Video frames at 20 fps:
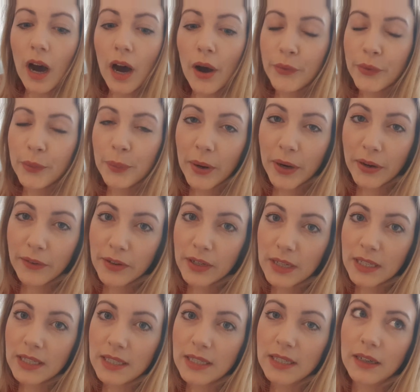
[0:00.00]
After
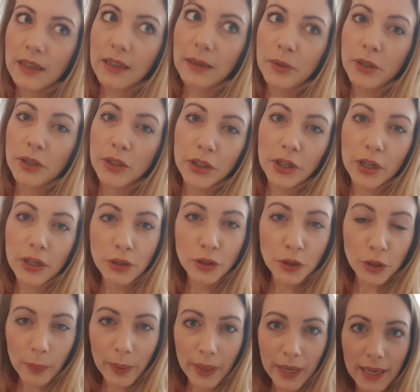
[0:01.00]
breakfast, I'm gonna go
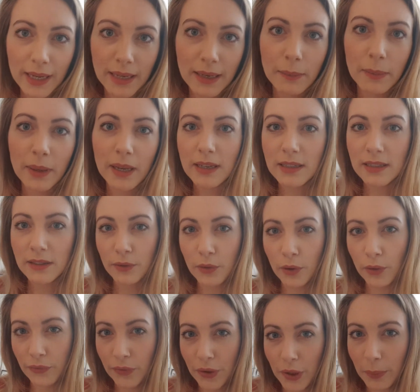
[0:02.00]
shopping because I've
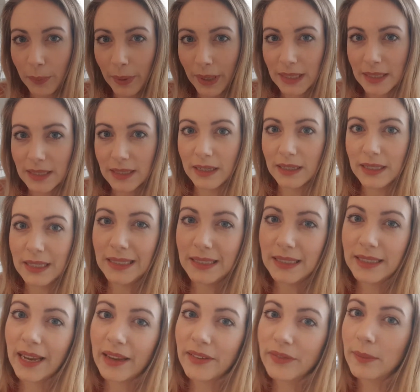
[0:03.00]
got a few bits I need
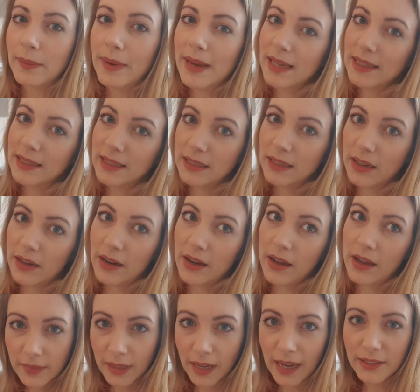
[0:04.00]
to get from Asda.
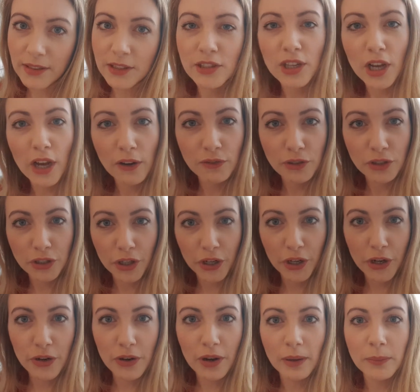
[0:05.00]
And this
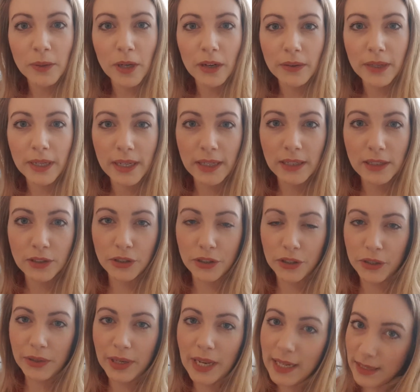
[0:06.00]
afternoon, I'm going
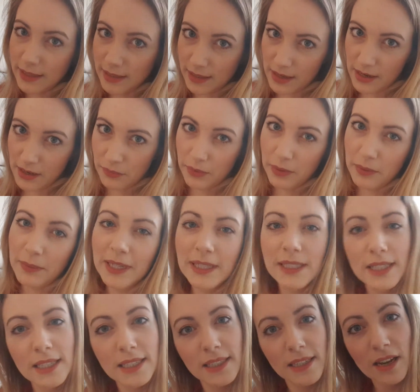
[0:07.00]
to Lakeside with my
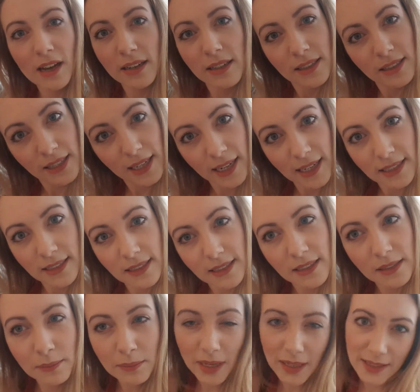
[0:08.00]
sister to get
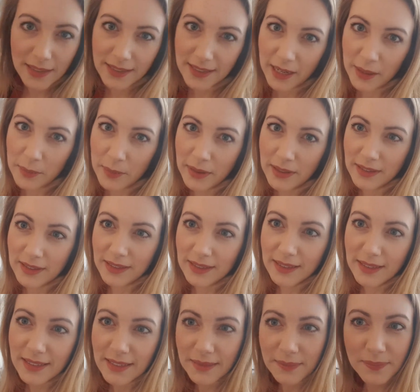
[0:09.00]
some Mother's Day
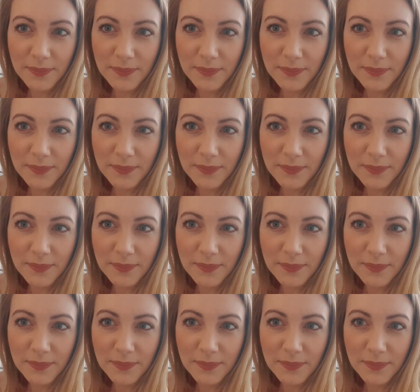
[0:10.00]
presents.